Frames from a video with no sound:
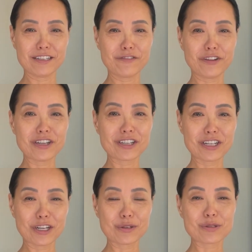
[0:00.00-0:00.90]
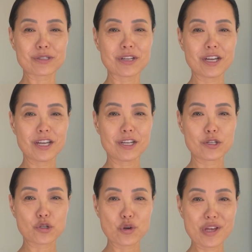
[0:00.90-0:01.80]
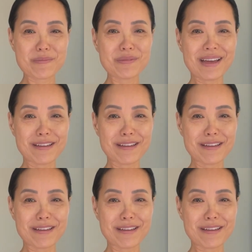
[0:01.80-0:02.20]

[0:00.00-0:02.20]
fingernails trim and